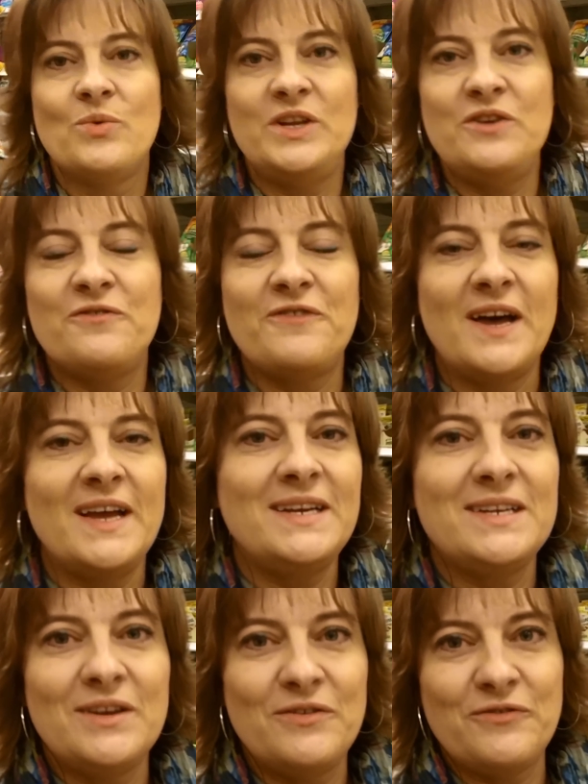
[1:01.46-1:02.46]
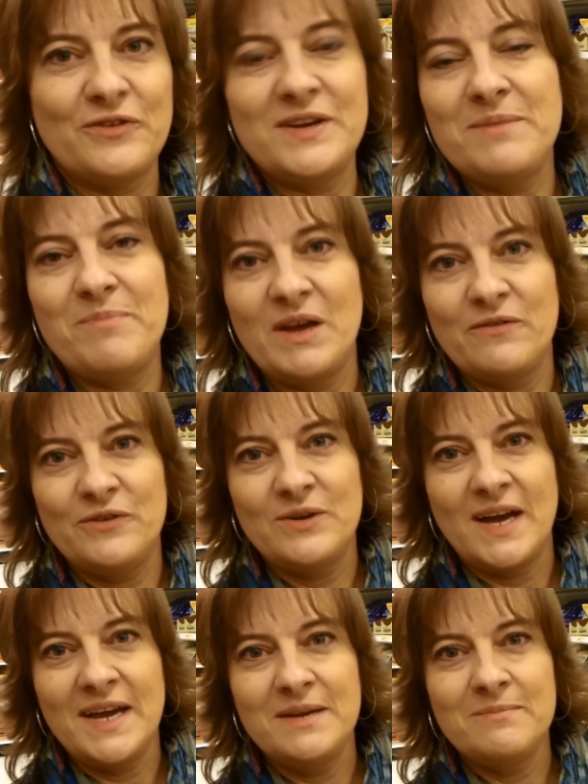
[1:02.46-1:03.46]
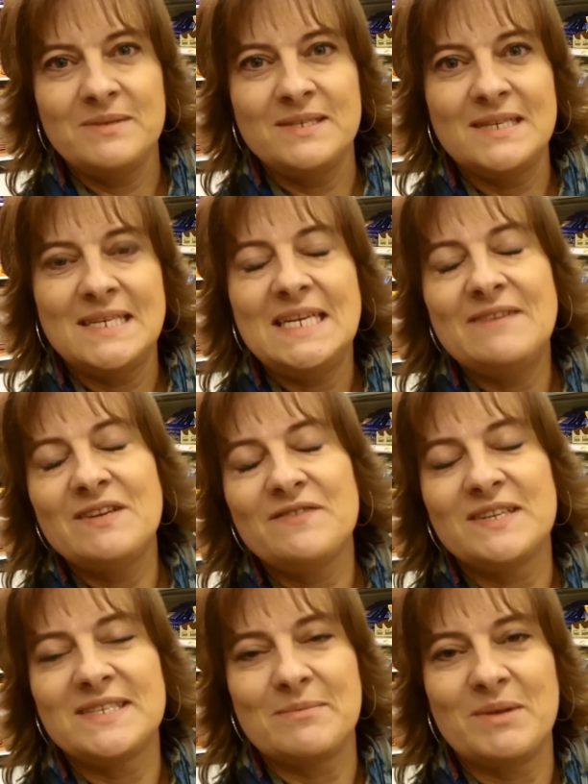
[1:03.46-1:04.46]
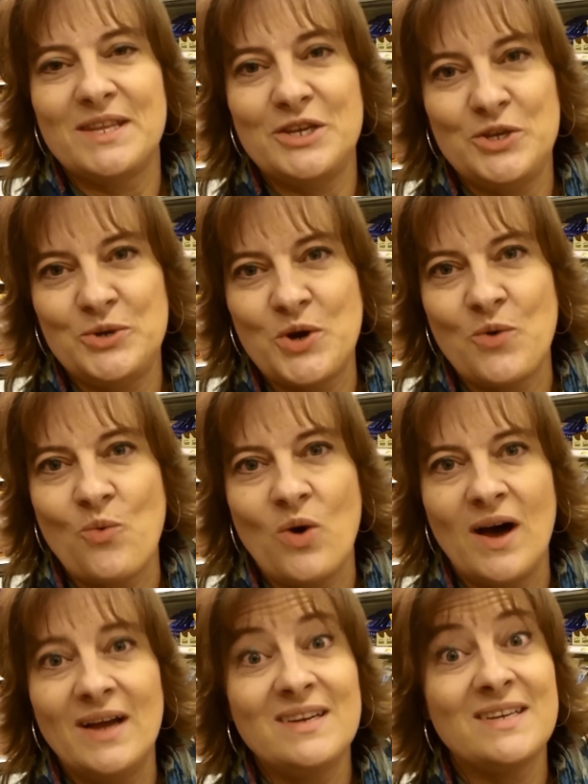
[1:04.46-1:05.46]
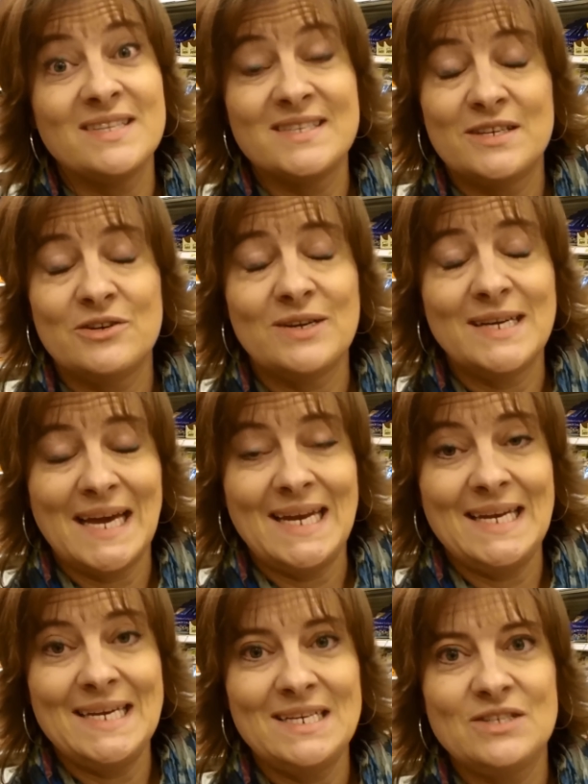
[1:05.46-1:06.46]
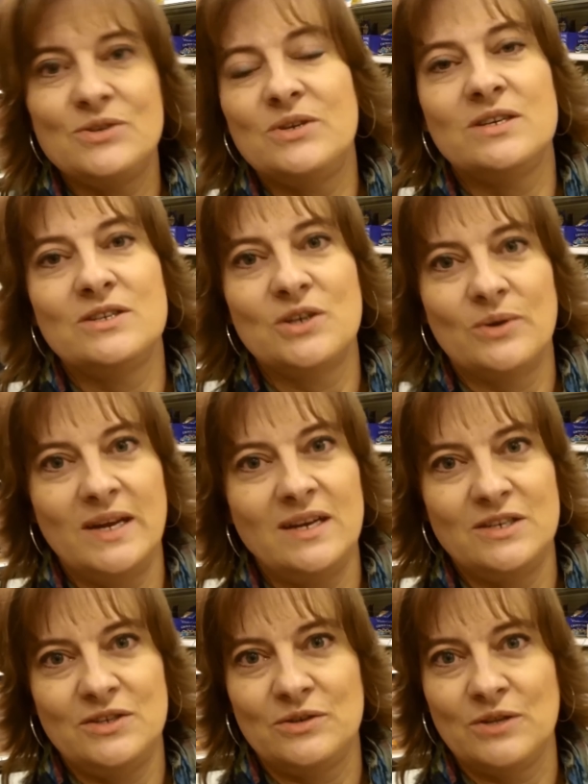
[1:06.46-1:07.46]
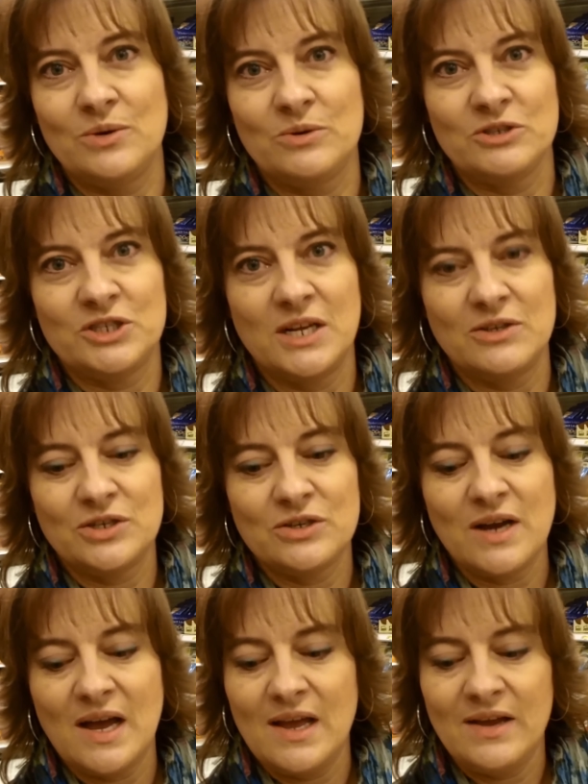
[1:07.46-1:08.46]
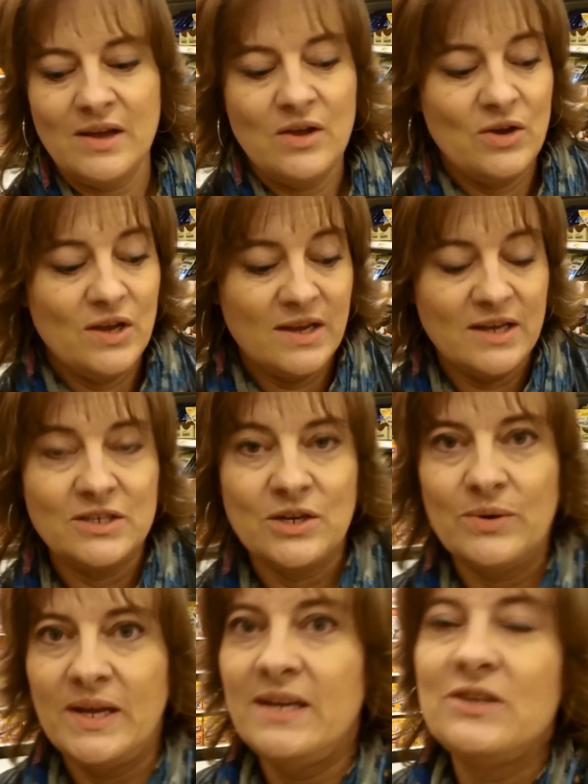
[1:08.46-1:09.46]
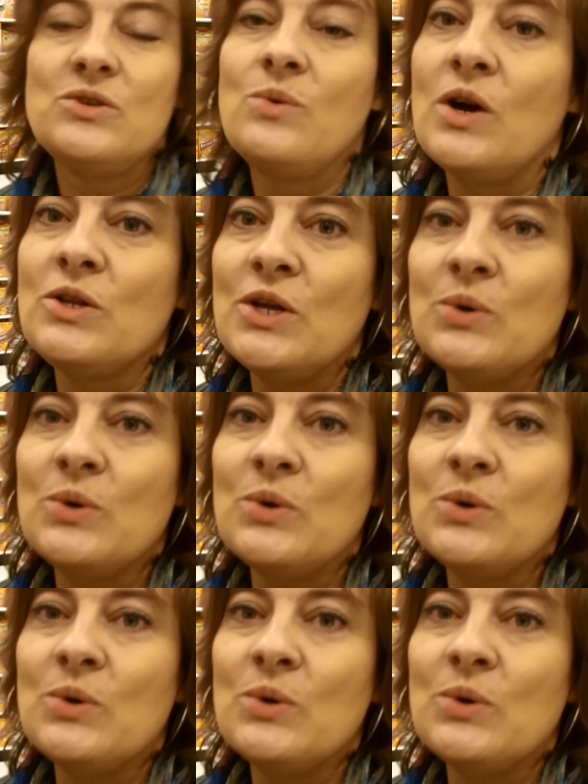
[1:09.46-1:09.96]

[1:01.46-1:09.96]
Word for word: When you find free pet food items, even if it's something that you don't want, consider getting it so you can donate it to your local shelter. I can donate to our